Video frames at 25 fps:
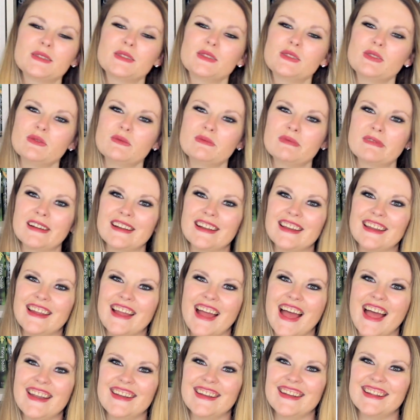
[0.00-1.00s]
it's so pretty,
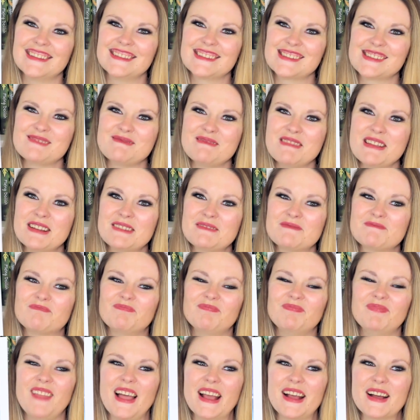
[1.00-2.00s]
and it's gonna be a
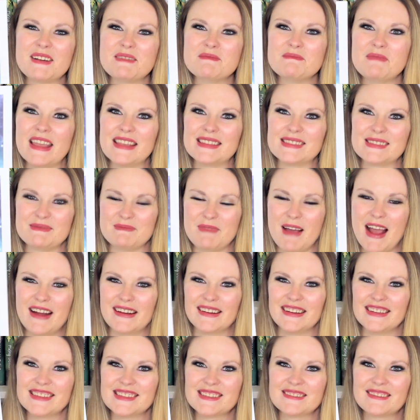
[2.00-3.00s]
like amazing
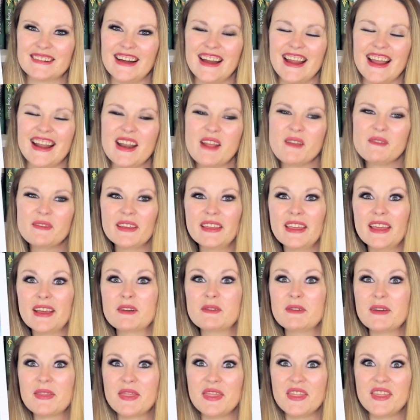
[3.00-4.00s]
pirate story, and I feel like
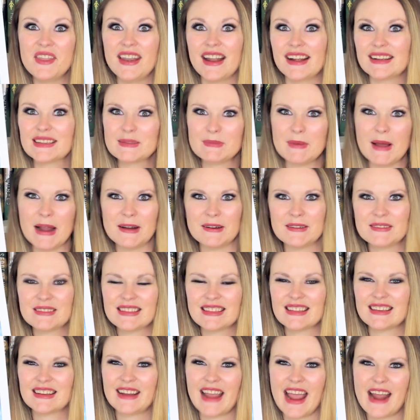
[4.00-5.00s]
with the next Pirates of
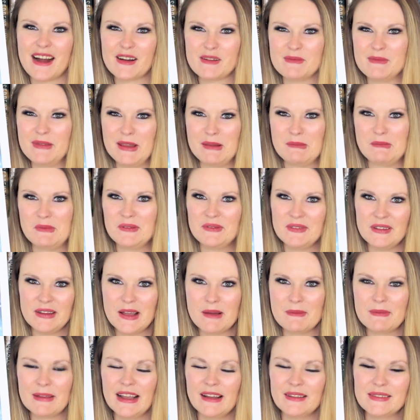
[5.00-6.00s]
the Caribbean movie
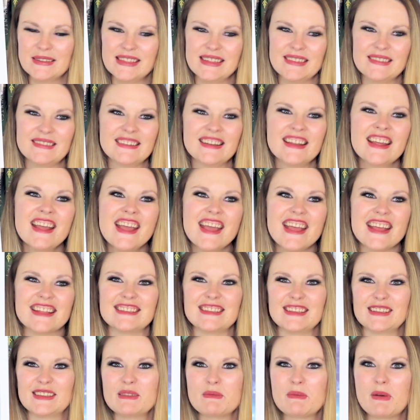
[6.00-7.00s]
coming out soon, it's
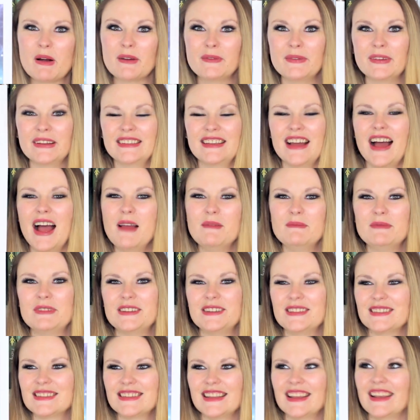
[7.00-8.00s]
like the perfect time to
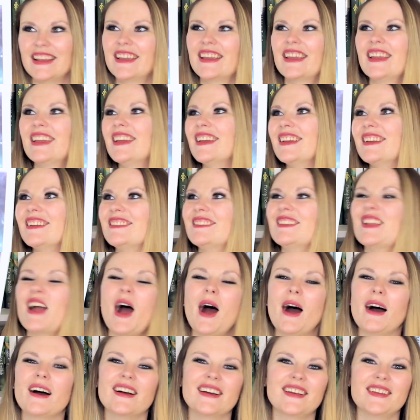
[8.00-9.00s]
just like
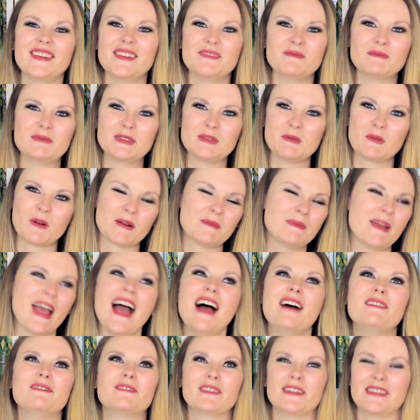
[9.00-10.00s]
absorb
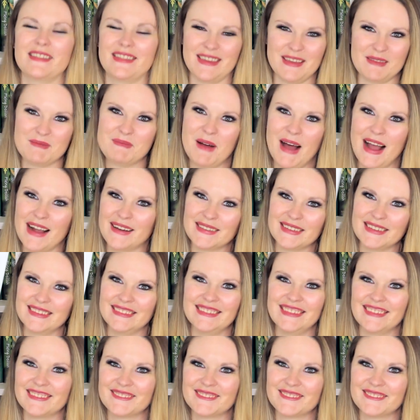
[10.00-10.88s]
everything pirate